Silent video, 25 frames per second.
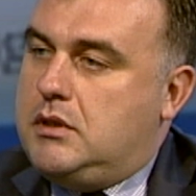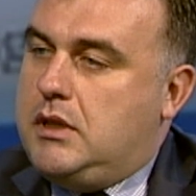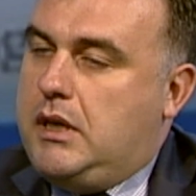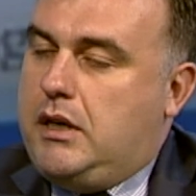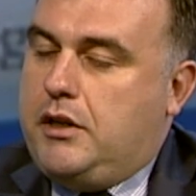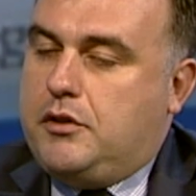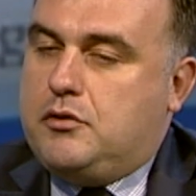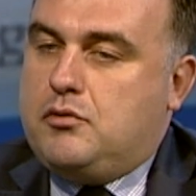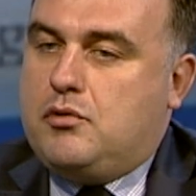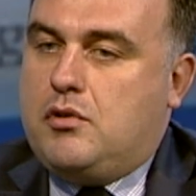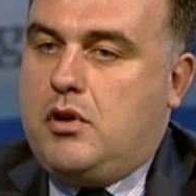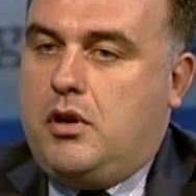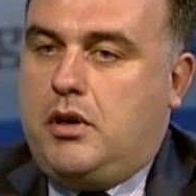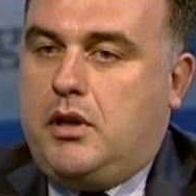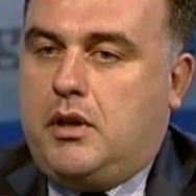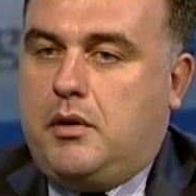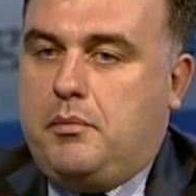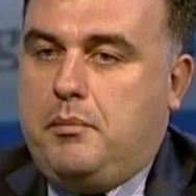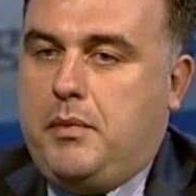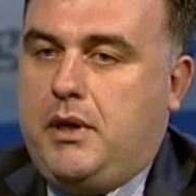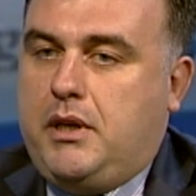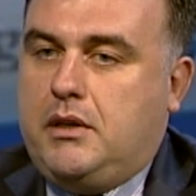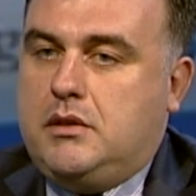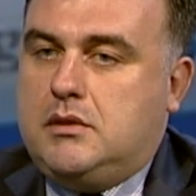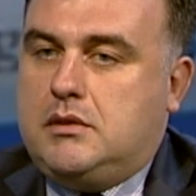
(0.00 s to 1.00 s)
electronic
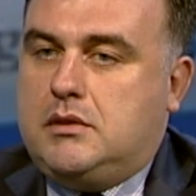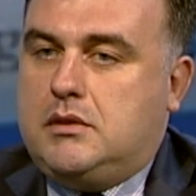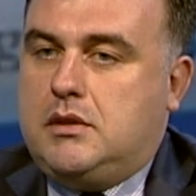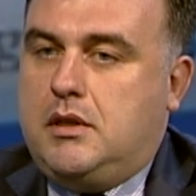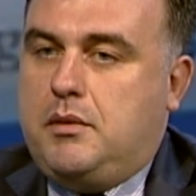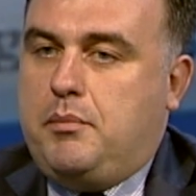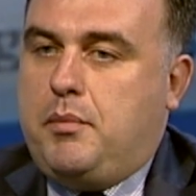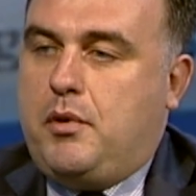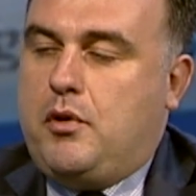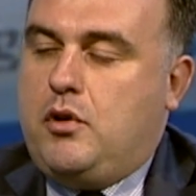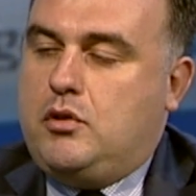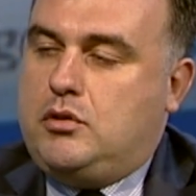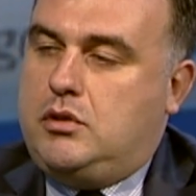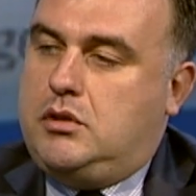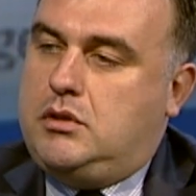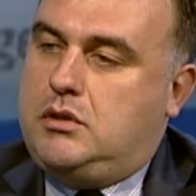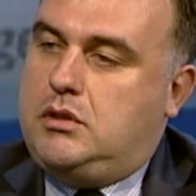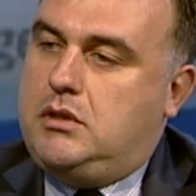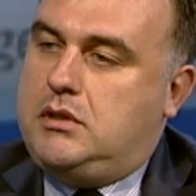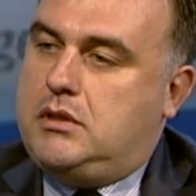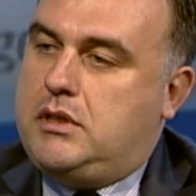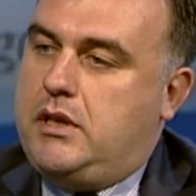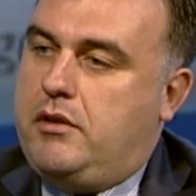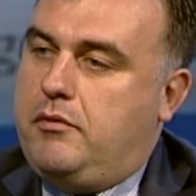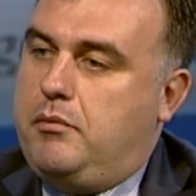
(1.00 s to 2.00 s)
means. The
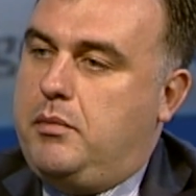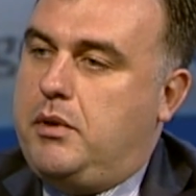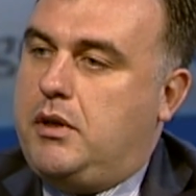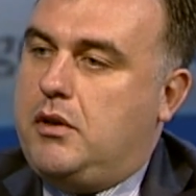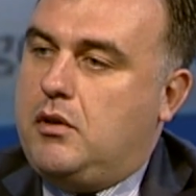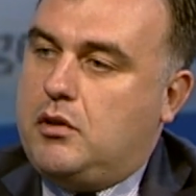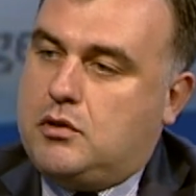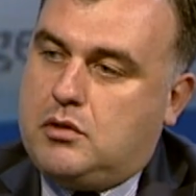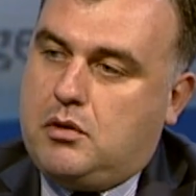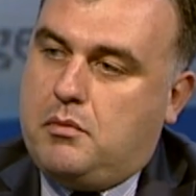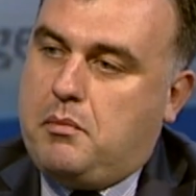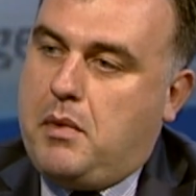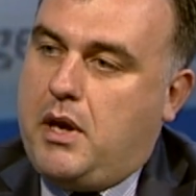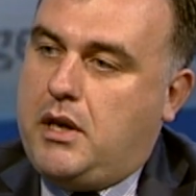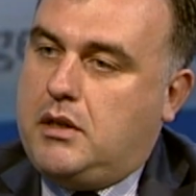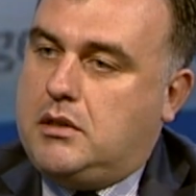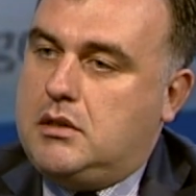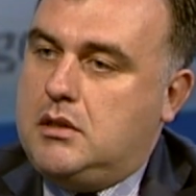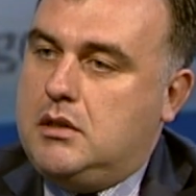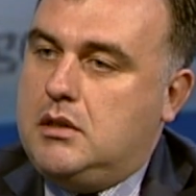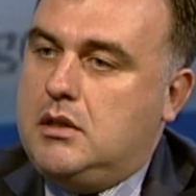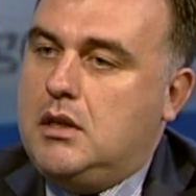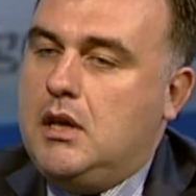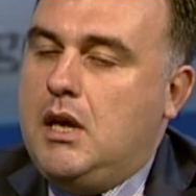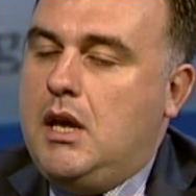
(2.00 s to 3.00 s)
processes have been
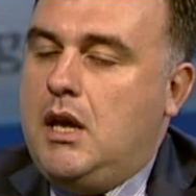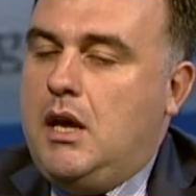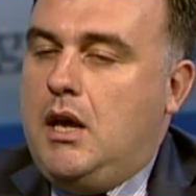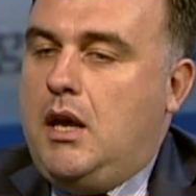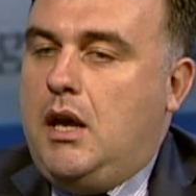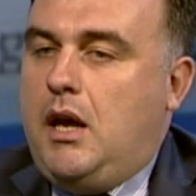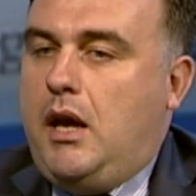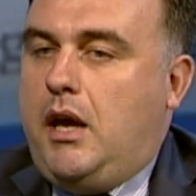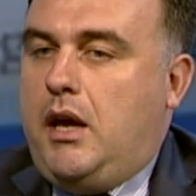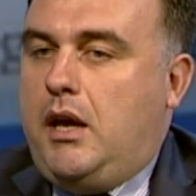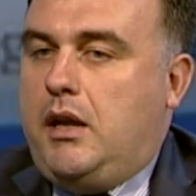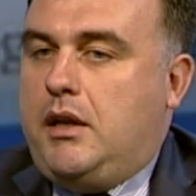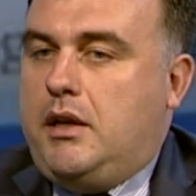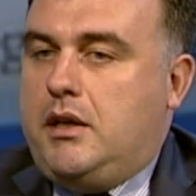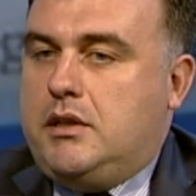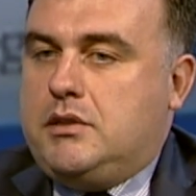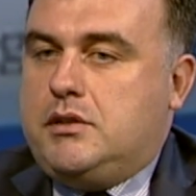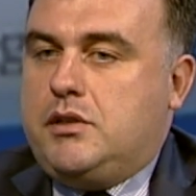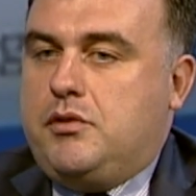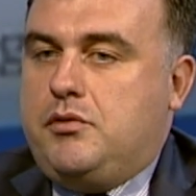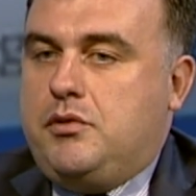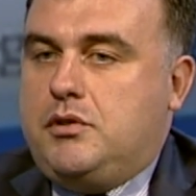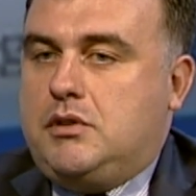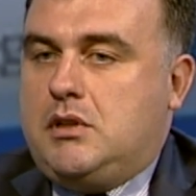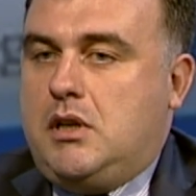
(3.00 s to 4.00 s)
automated and as
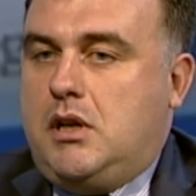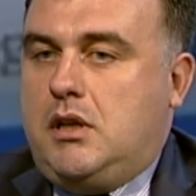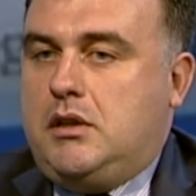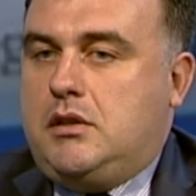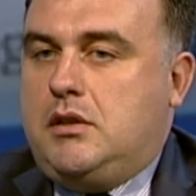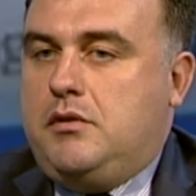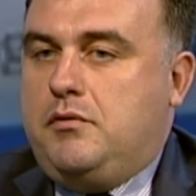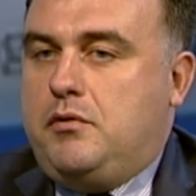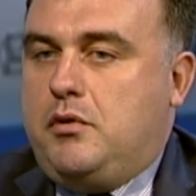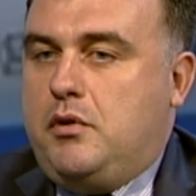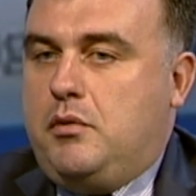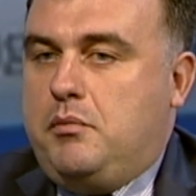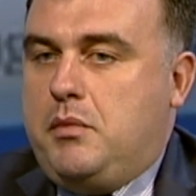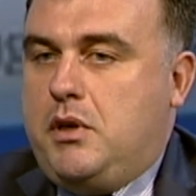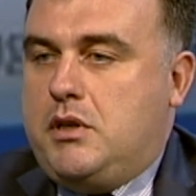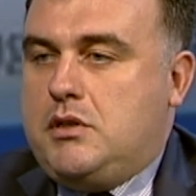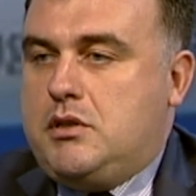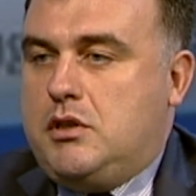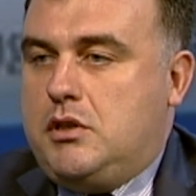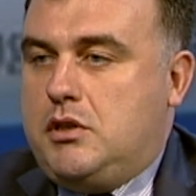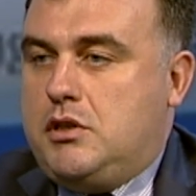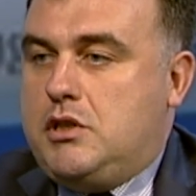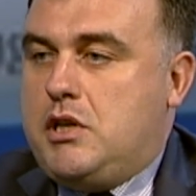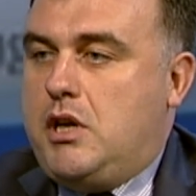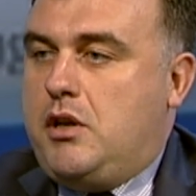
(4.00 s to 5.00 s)
a result,
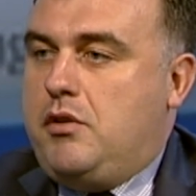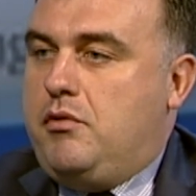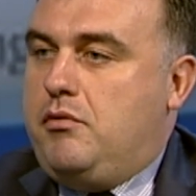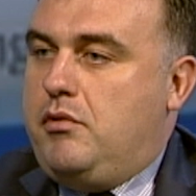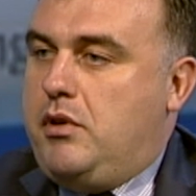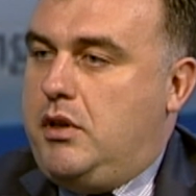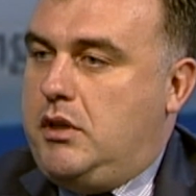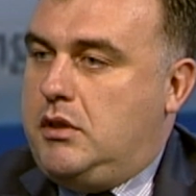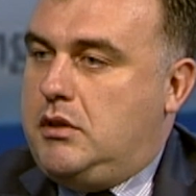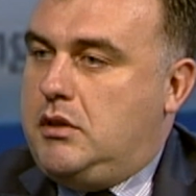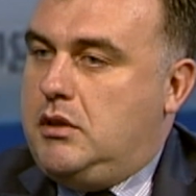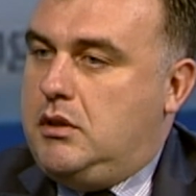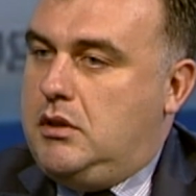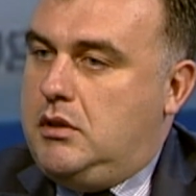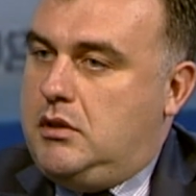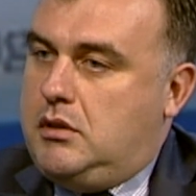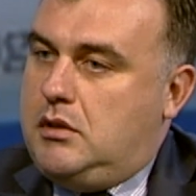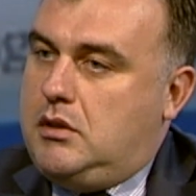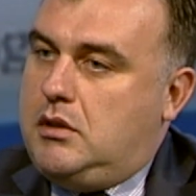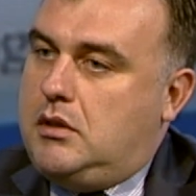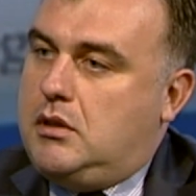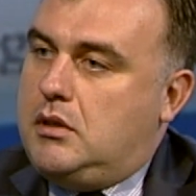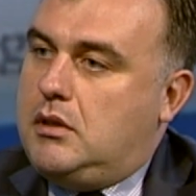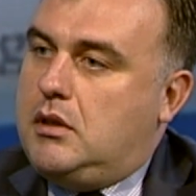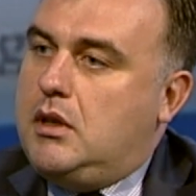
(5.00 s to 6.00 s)
information generated
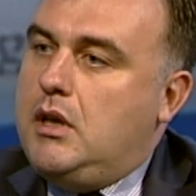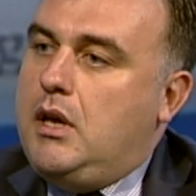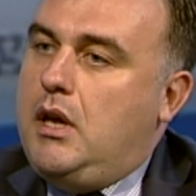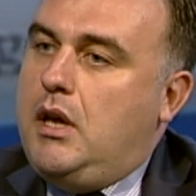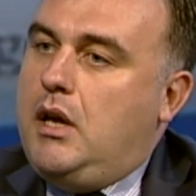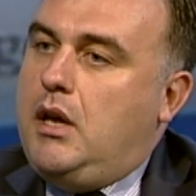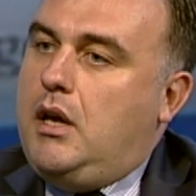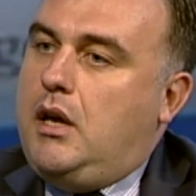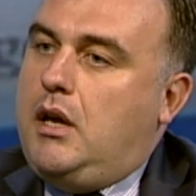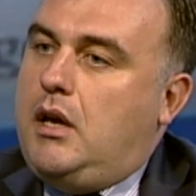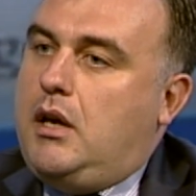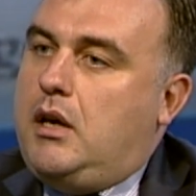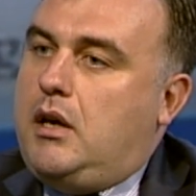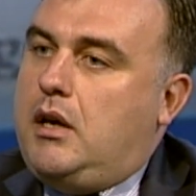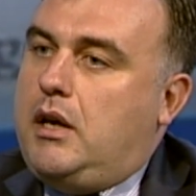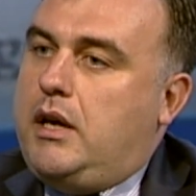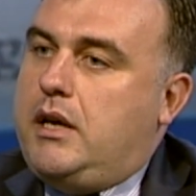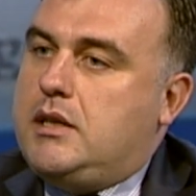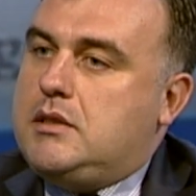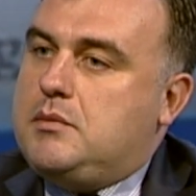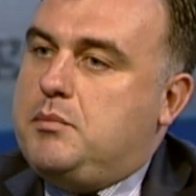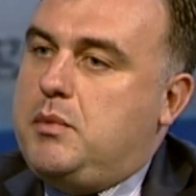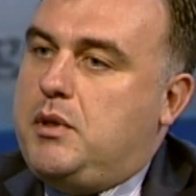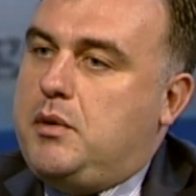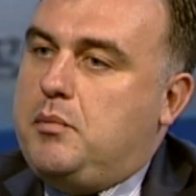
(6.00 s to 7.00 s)
uh, uh,
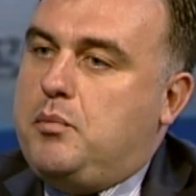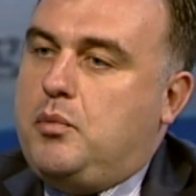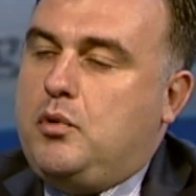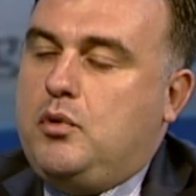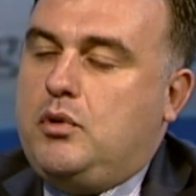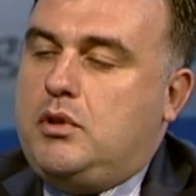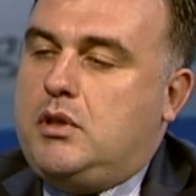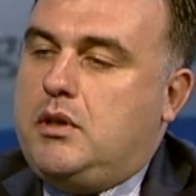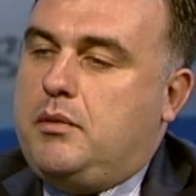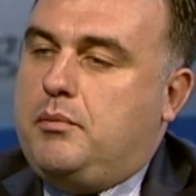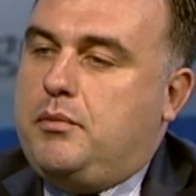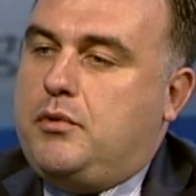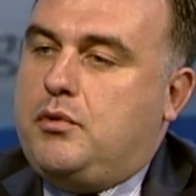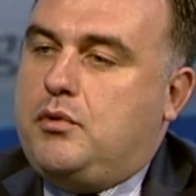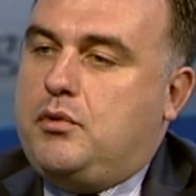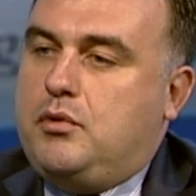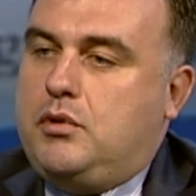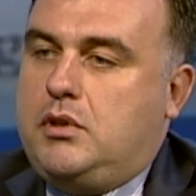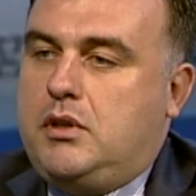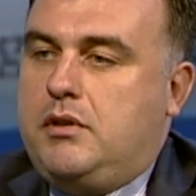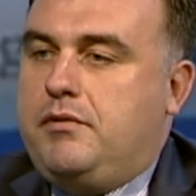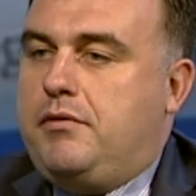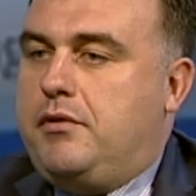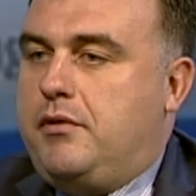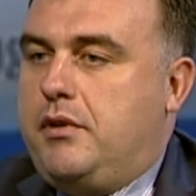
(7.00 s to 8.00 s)
has been put up through
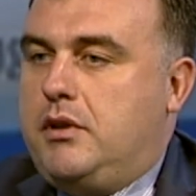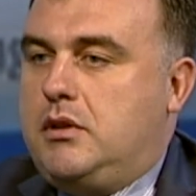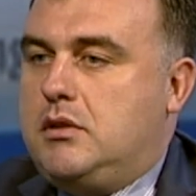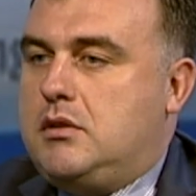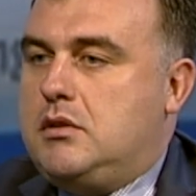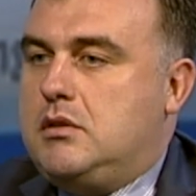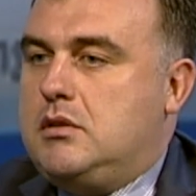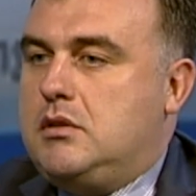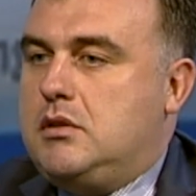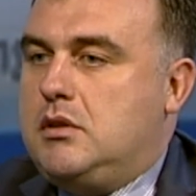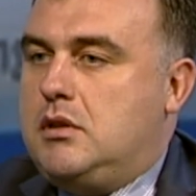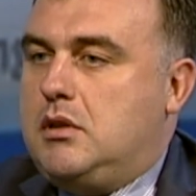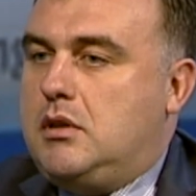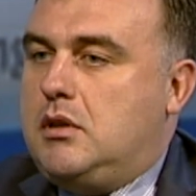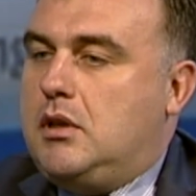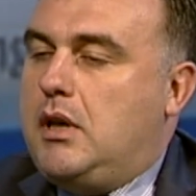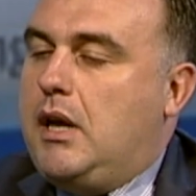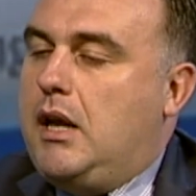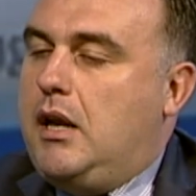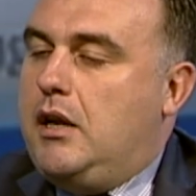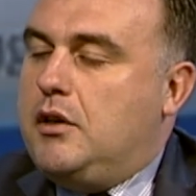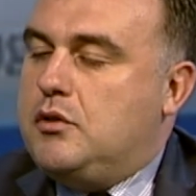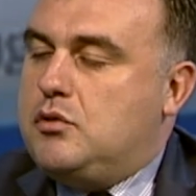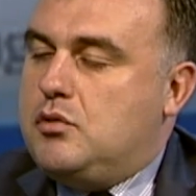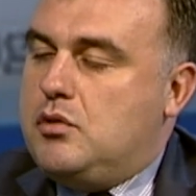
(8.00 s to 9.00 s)
different uh,
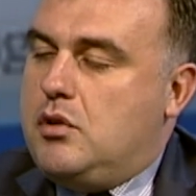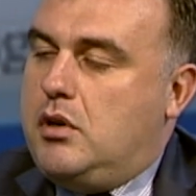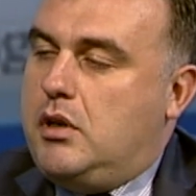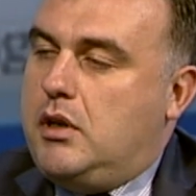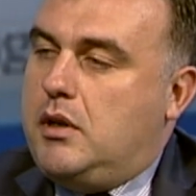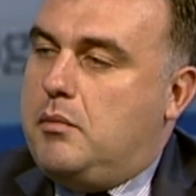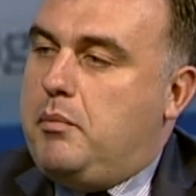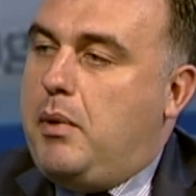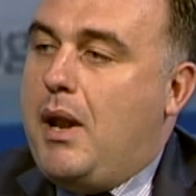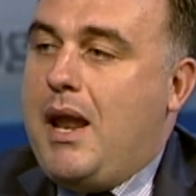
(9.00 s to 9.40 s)
electronic